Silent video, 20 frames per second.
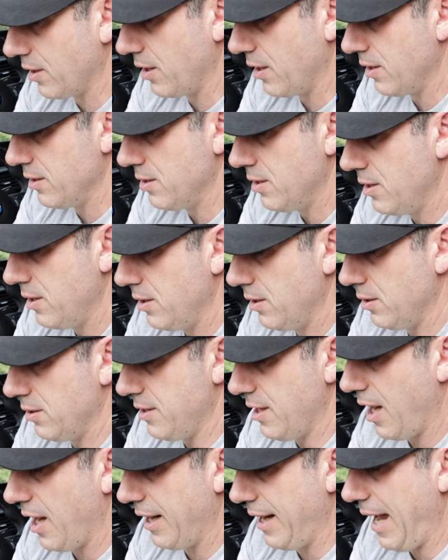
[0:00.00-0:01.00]
on
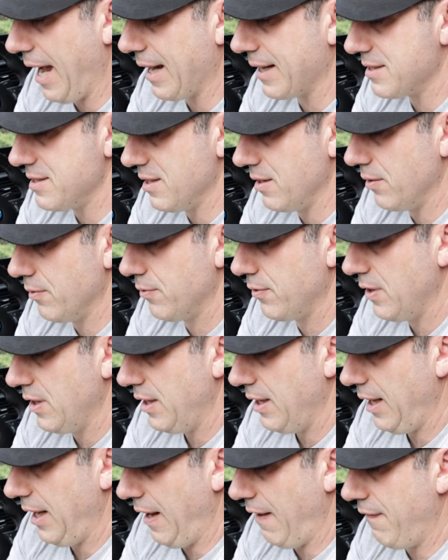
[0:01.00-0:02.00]
not active.
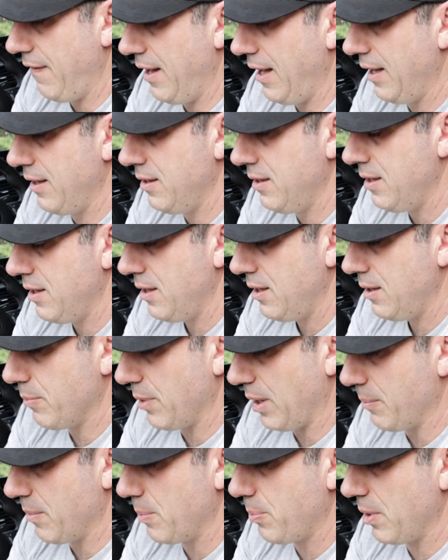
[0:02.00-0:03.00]
And then,
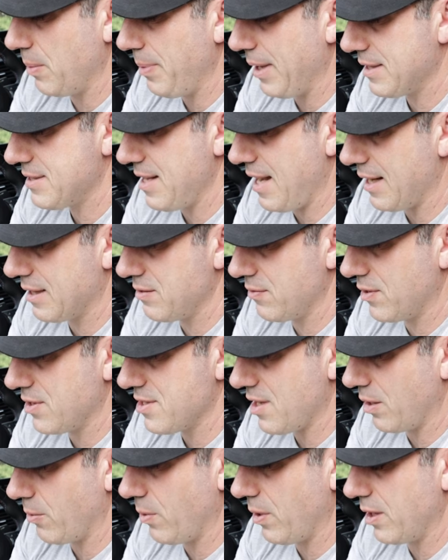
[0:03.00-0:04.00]
but I'm going to put it back to active
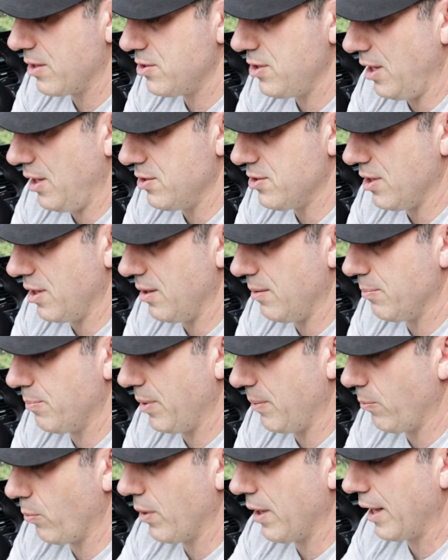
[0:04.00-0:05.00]
because I don't want to change it.
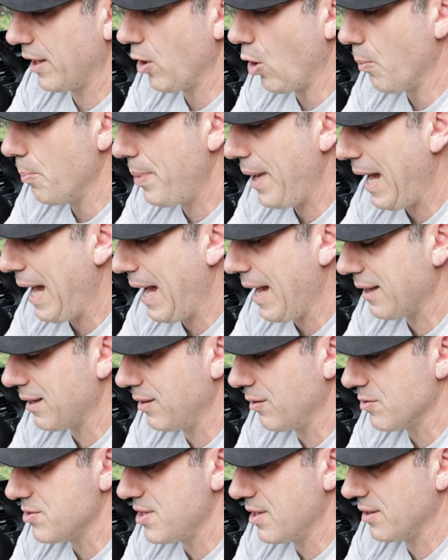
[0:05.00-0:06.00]
But when I go
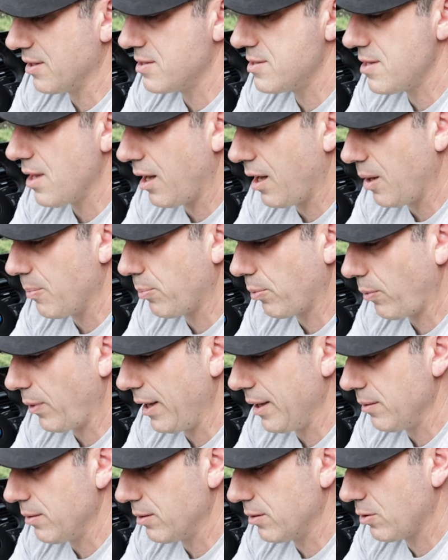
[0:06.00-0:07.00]
back, you'll see at the top
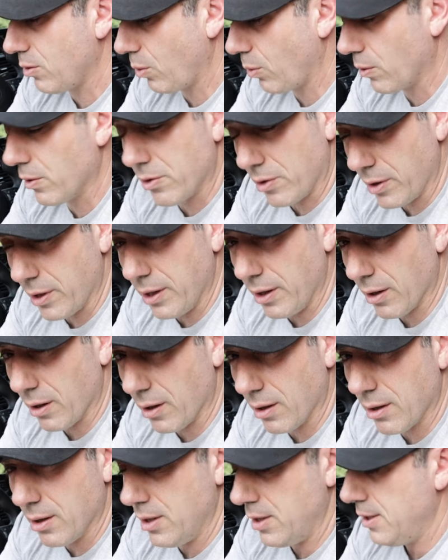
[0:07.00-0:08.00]
right corner
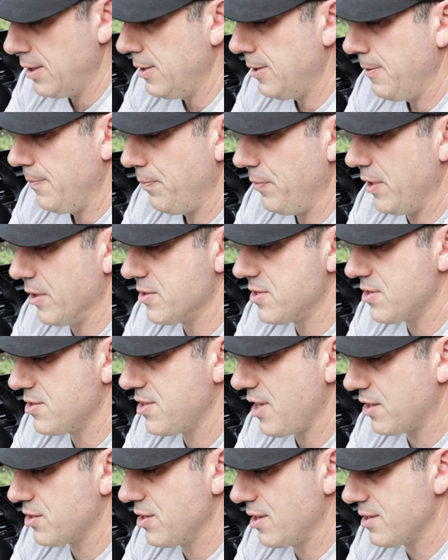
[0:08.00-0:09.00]
here, there's a
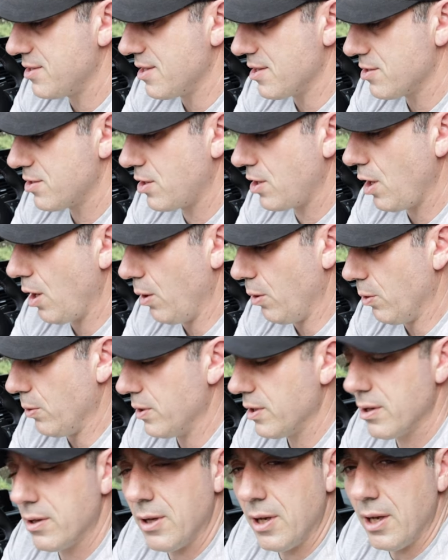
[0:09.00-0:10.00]
section that says
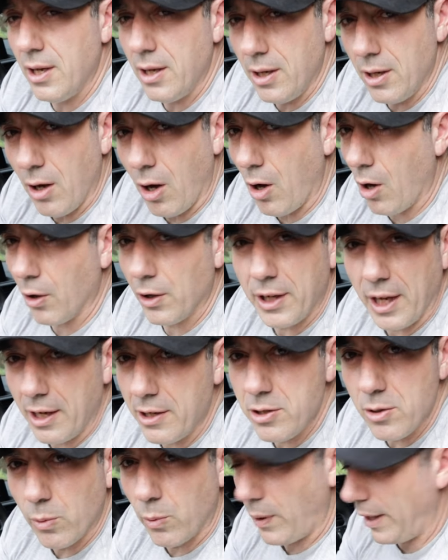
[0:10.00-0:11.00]
code. All you got to
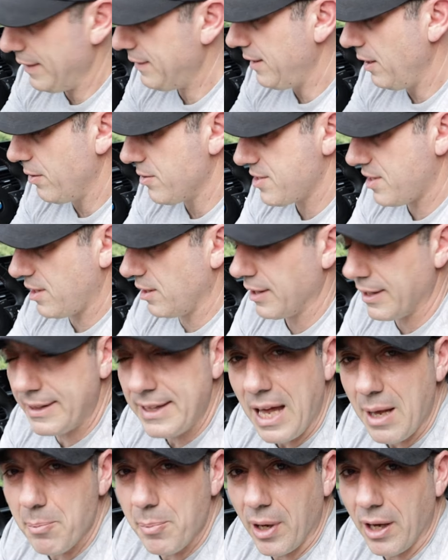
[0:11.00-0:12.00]
do right there is click
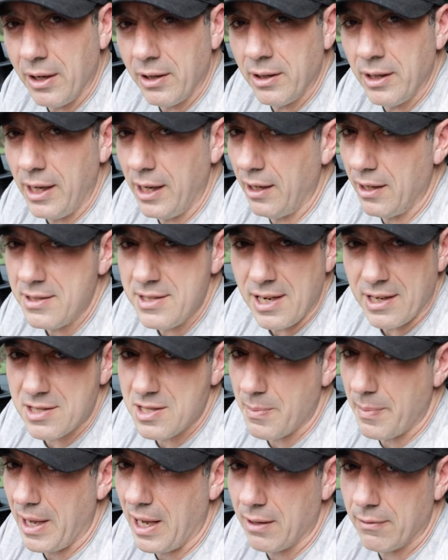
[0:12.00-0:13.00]
that button and it takes
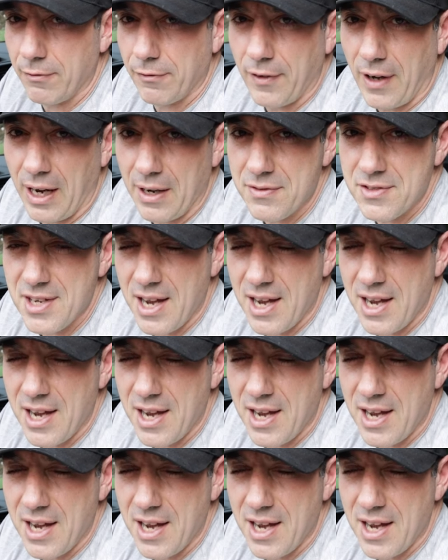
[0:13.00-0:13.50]
about five